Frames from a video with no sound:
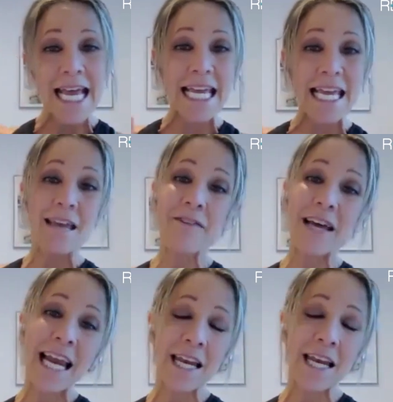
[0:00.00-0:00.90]

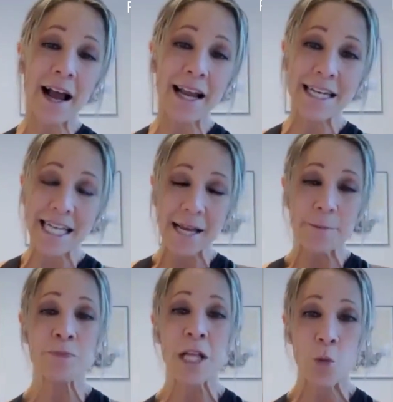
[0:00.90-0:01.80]
Even at 90,
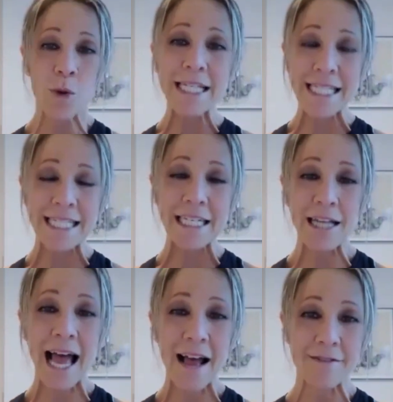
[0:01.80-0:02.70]
we still
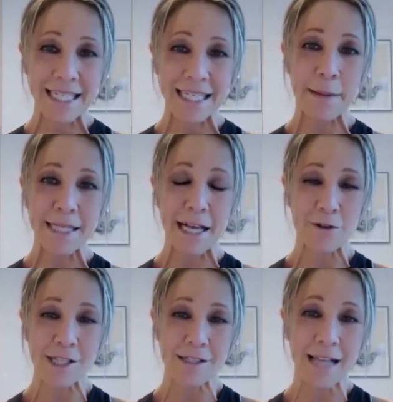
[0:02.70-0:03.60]
have stem
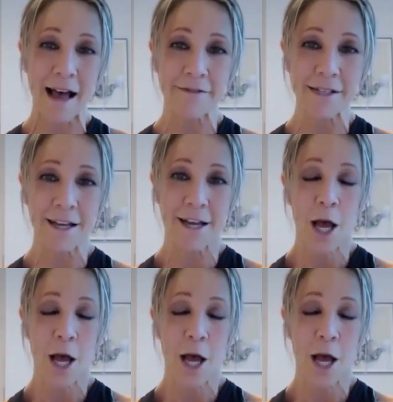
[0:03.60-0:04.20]
cells left,